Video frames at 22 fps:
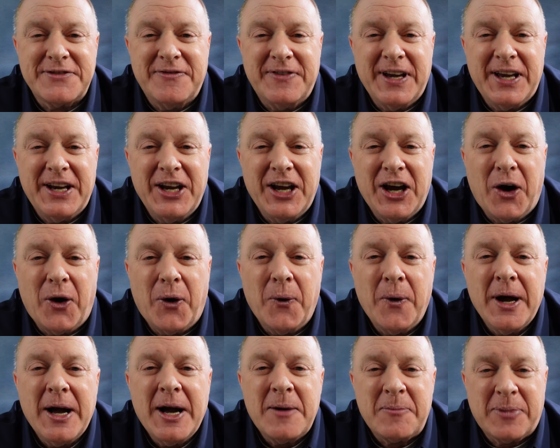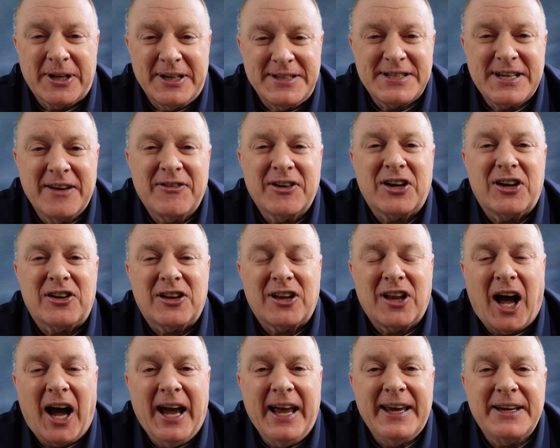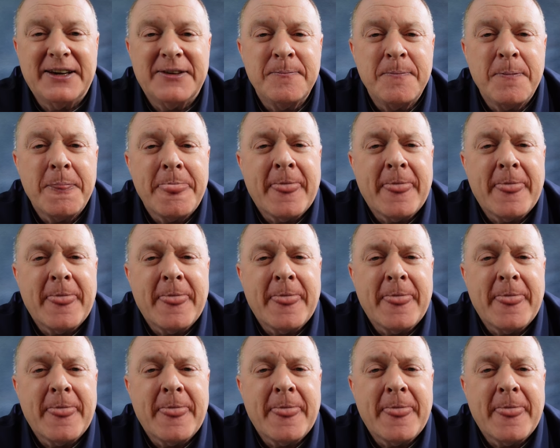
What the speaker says: video, please give it a like.